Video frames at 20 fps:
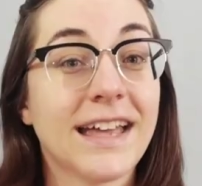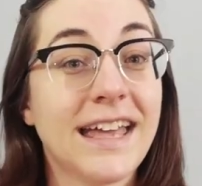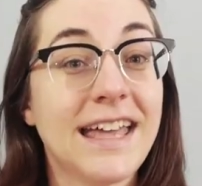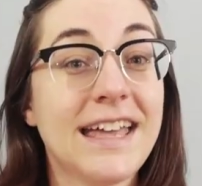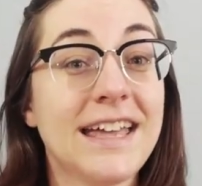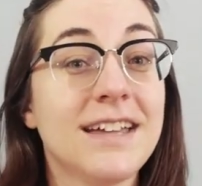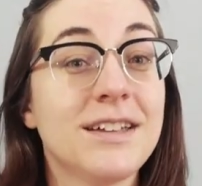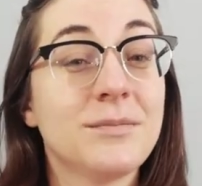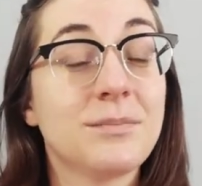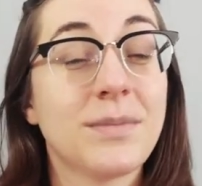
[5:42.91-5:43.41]

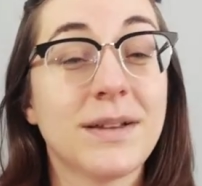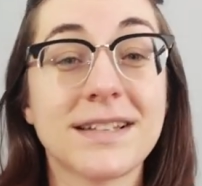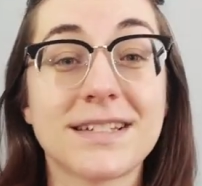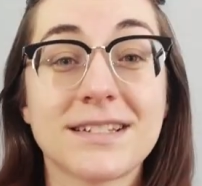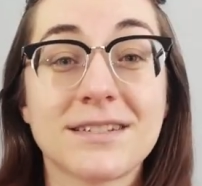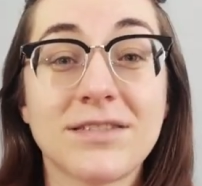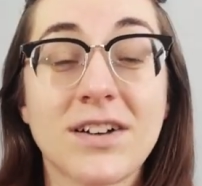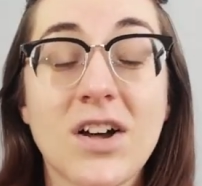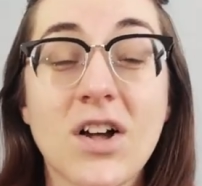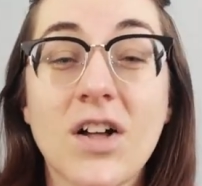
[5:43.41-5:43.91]
And
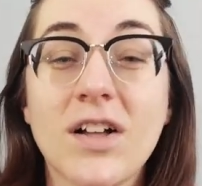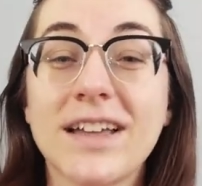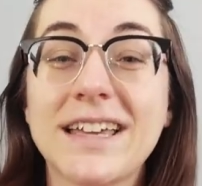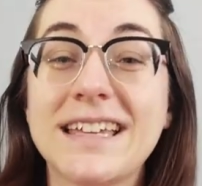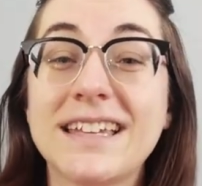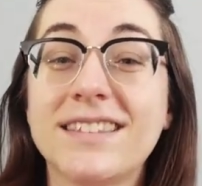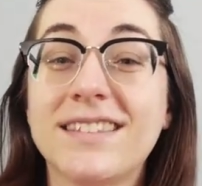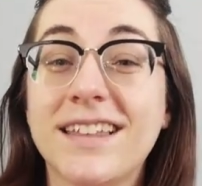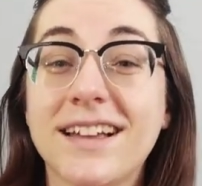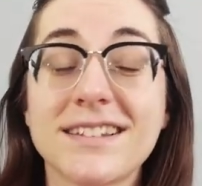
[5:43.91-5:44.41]
best of all,
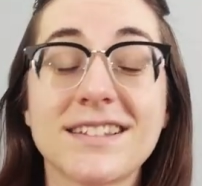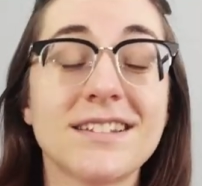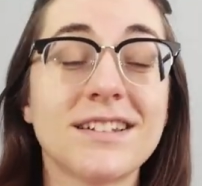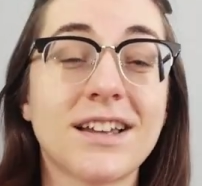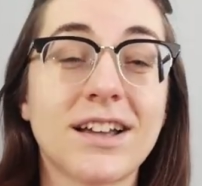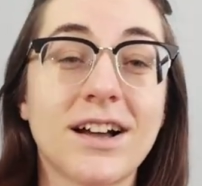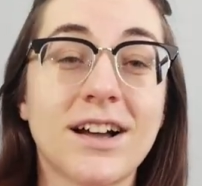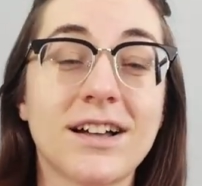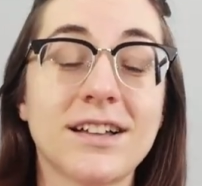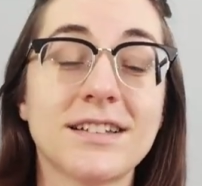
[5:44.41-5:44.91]
it
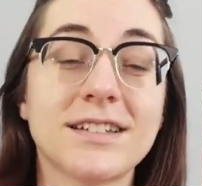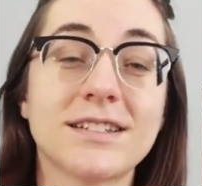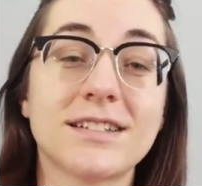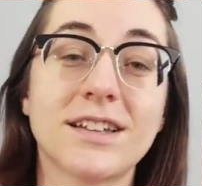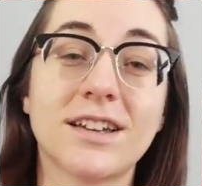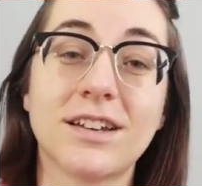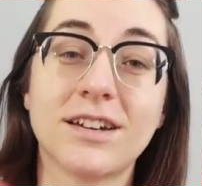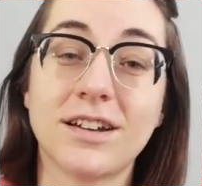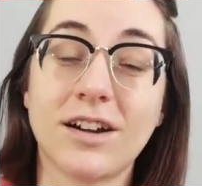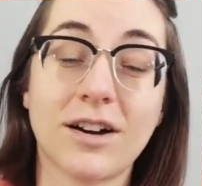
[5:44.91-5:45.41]
doesn't cost
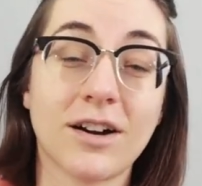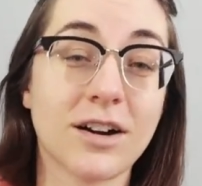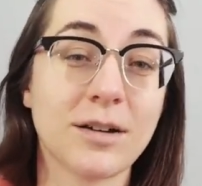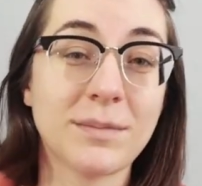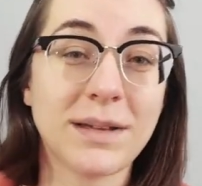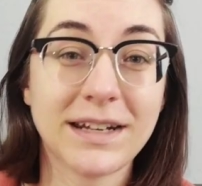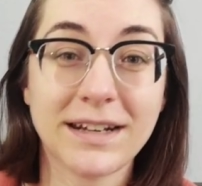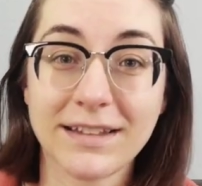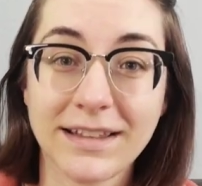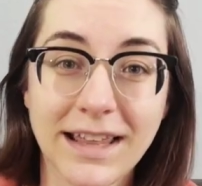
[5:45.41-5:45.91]
an
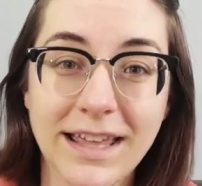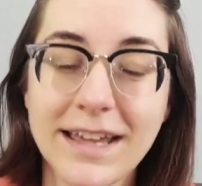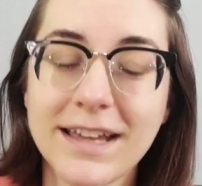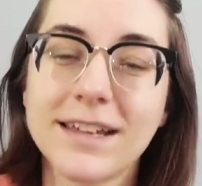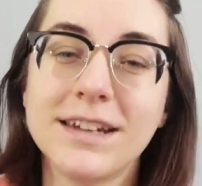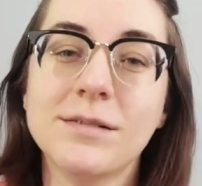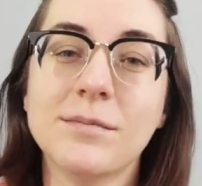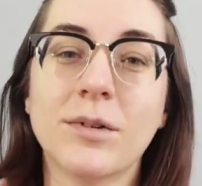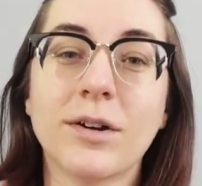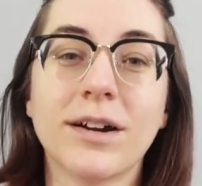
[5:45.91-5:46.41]
arm and a leg
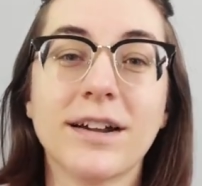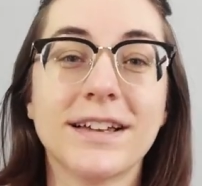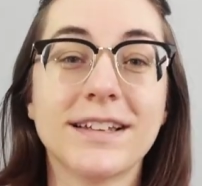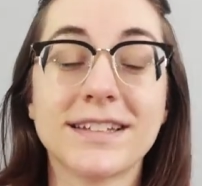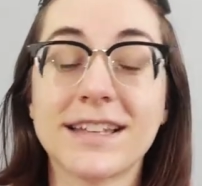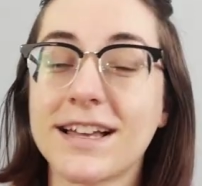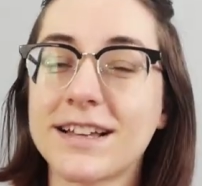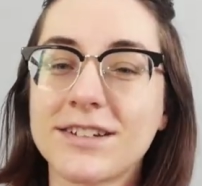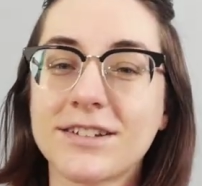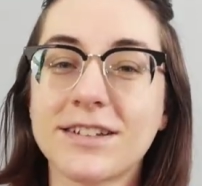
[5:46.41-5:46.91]
anymore.
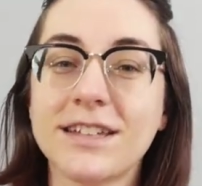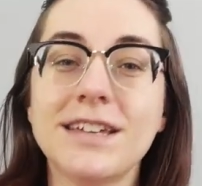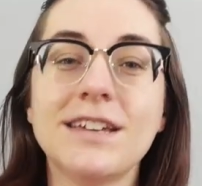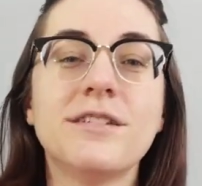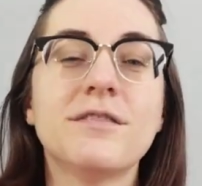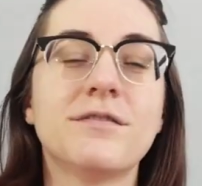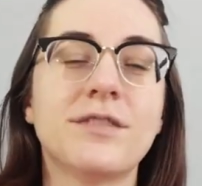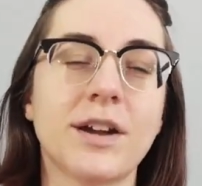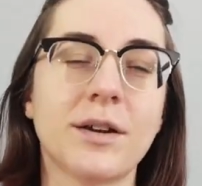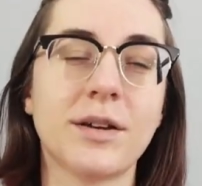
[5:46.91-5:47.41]
It's
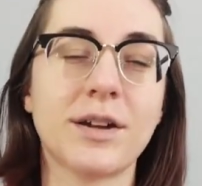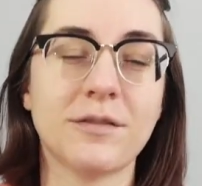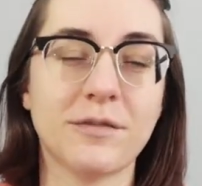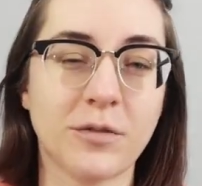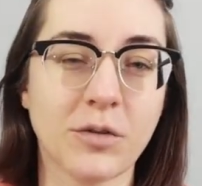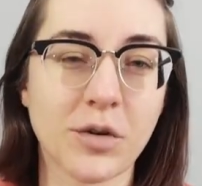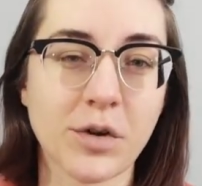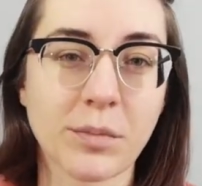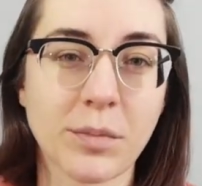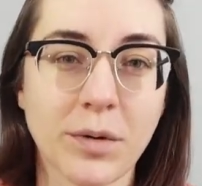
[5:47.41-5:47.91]
actually very
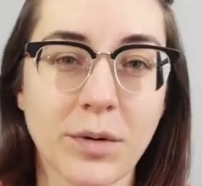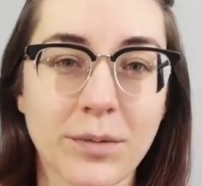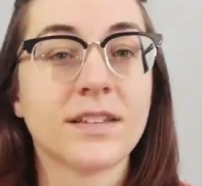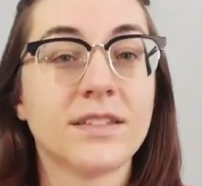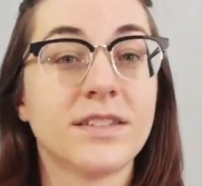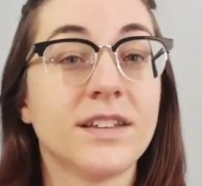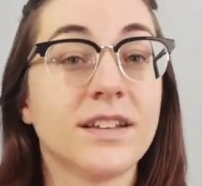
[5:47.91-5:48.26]
affordable.